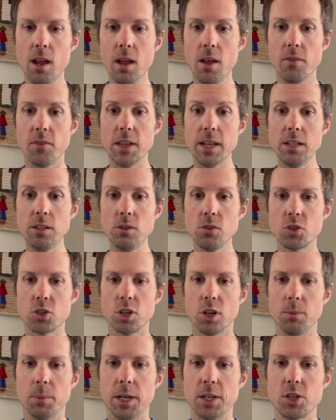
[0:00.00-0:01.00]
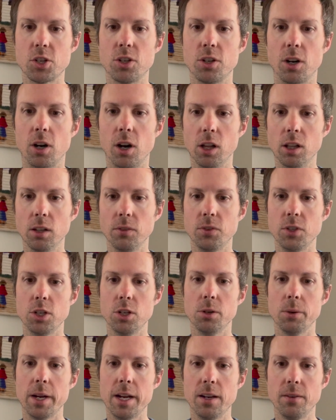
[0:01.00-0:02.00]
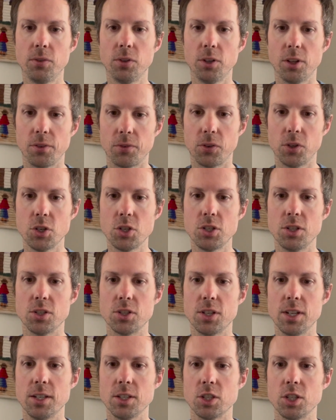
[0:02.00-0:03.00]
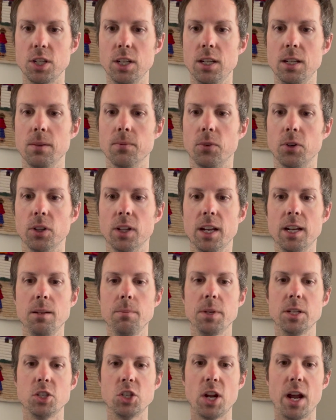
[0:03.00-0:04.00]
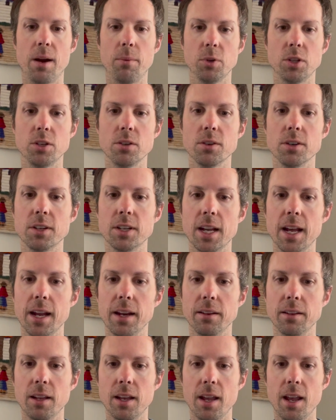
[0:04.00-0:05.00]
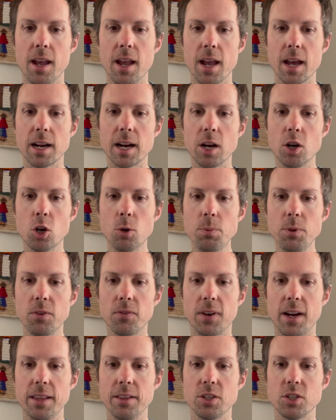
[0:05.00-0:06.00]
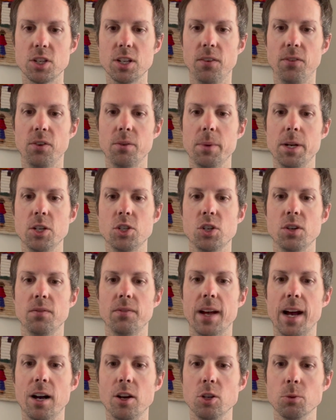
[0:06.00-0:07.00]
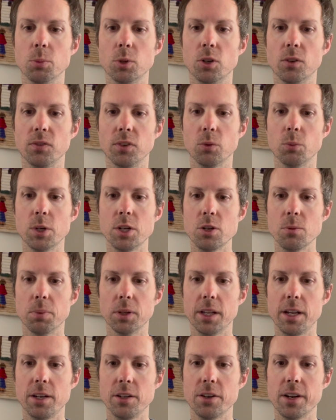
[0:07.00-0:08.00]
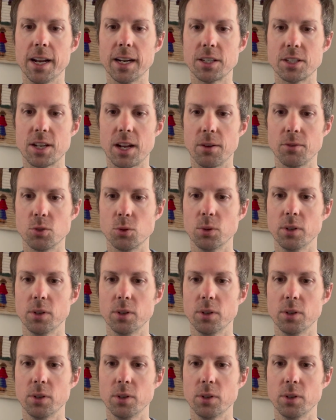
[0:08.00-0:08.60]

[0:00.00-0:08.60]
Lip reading: Thank you so much to all of you and for the First Descents team for letting me chat with you today, and I hope you find this information valuable for when you plan your next outdoor